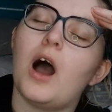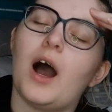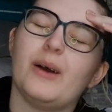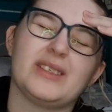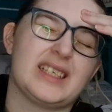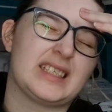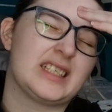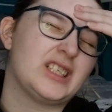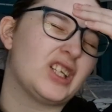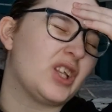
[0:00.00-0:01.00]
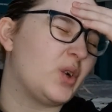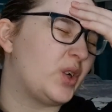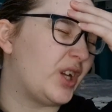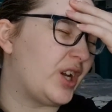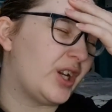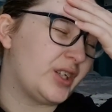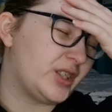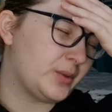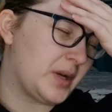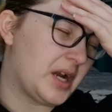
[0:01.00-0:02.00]
was listening to the audio
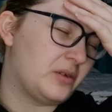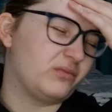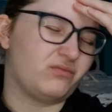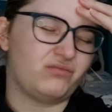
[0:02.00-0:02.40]
as well.